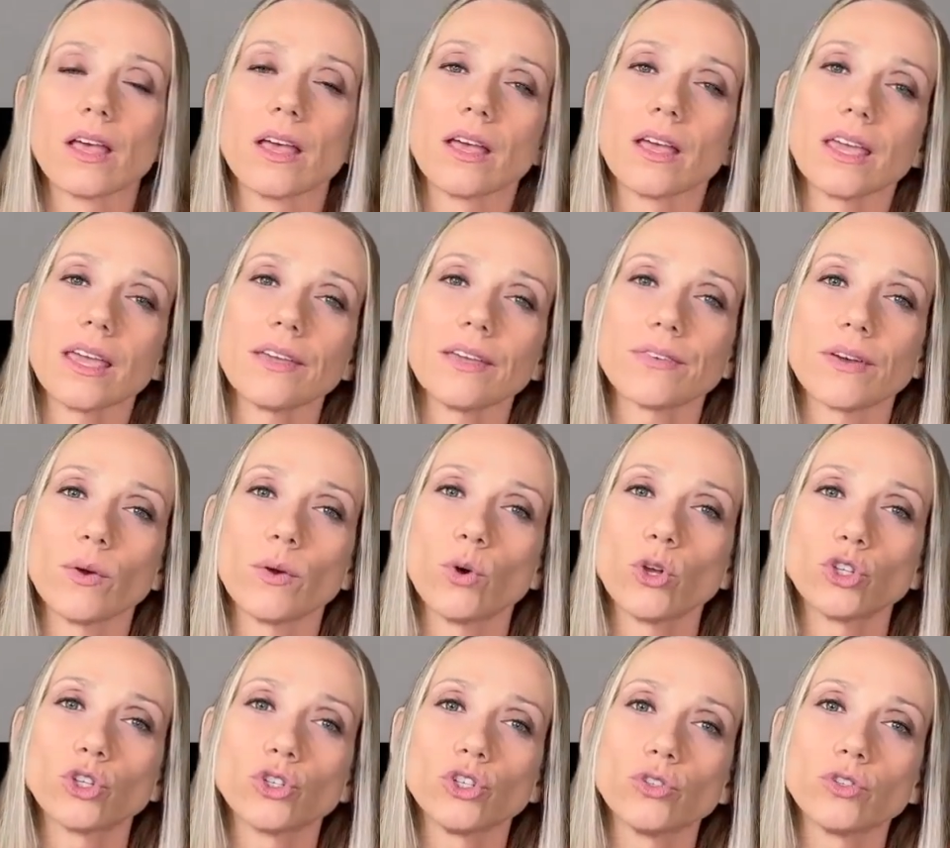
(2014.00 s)
If I
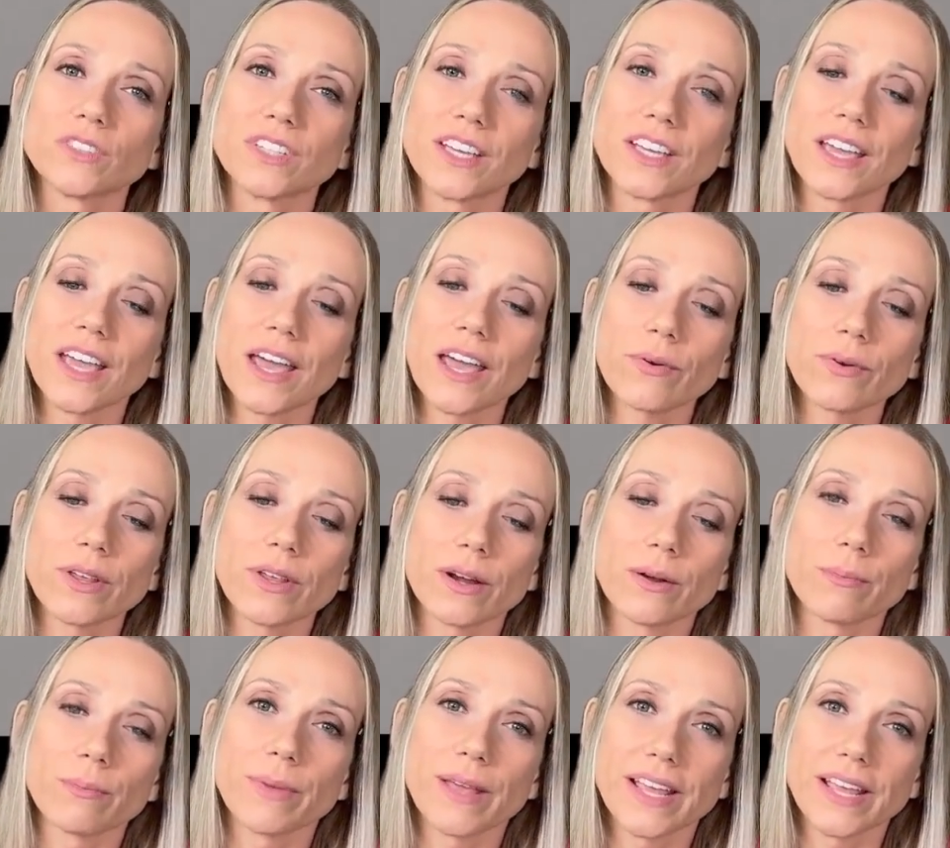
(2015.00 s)
want to use a
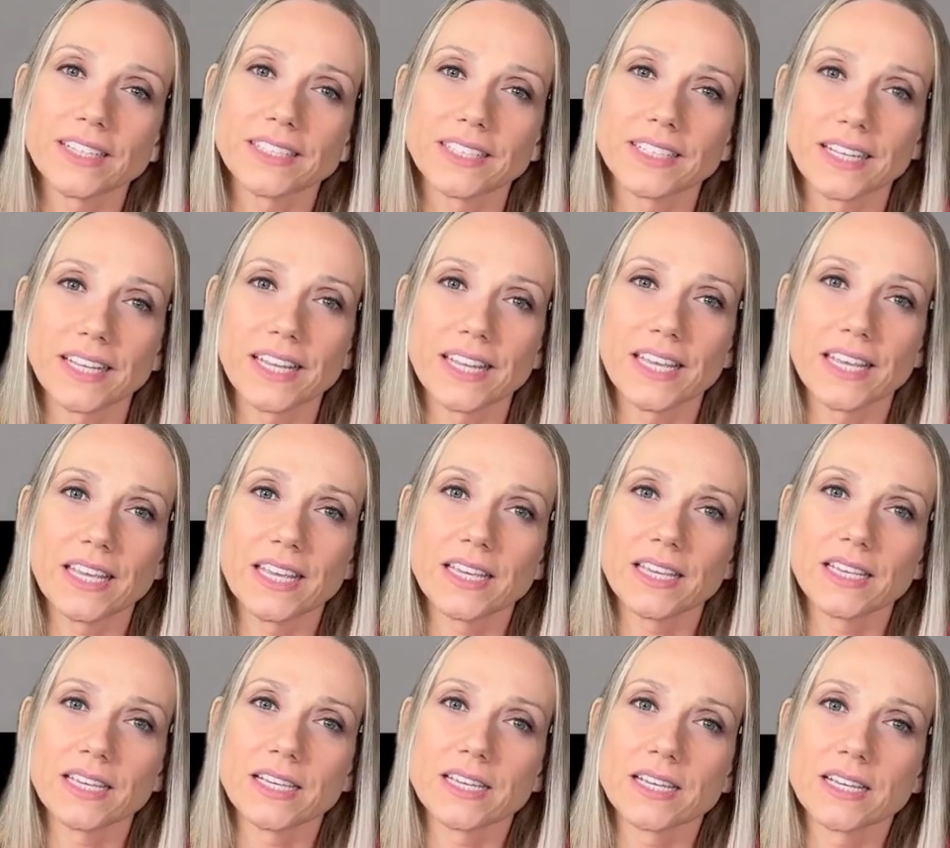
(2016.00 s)
carrier-based technique,